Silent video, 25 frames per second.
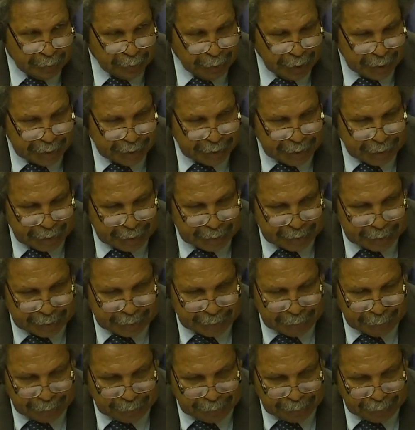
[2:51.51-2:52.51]

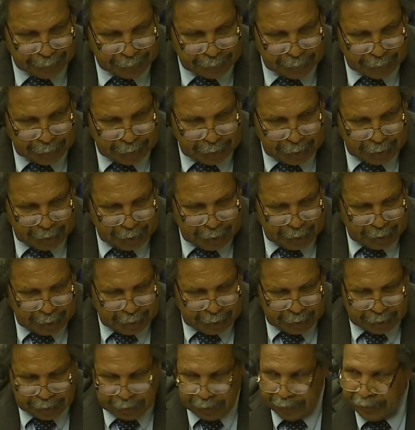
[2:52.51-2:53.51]
presidents.
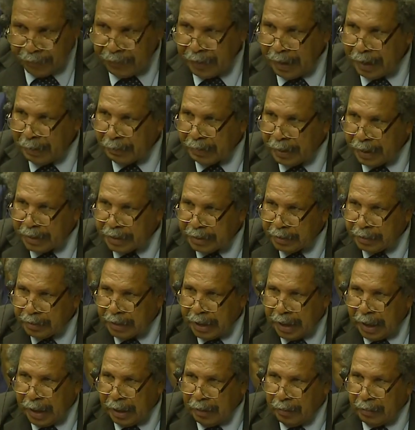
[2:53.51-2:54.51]
So far up until
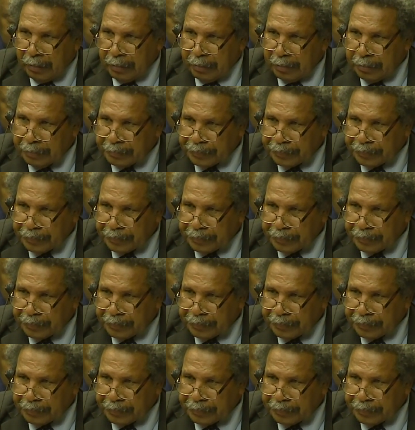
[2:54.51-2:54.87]
now,